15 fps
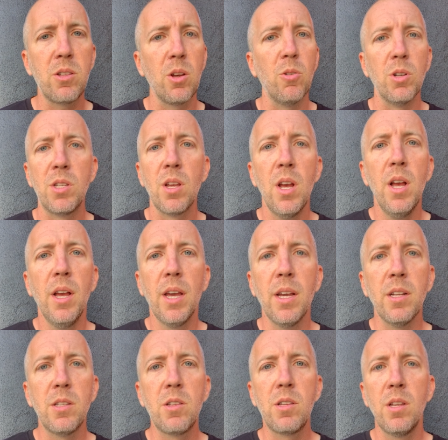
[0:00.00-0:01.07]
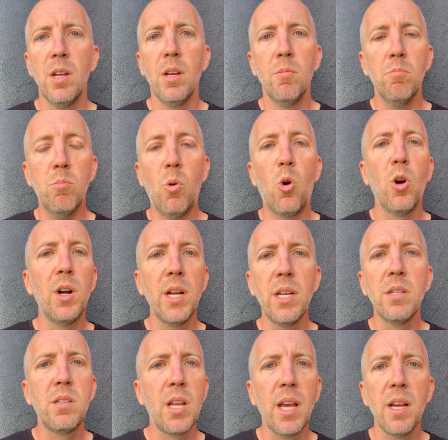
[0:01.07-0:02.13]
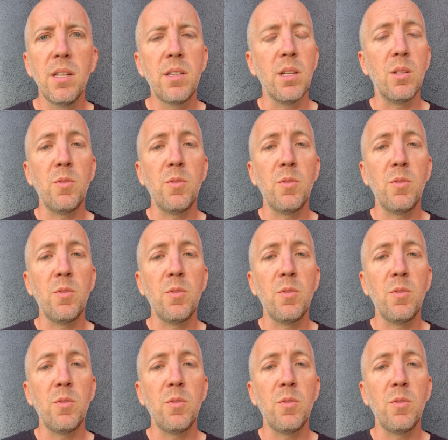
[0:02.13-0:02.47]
So it's more intense.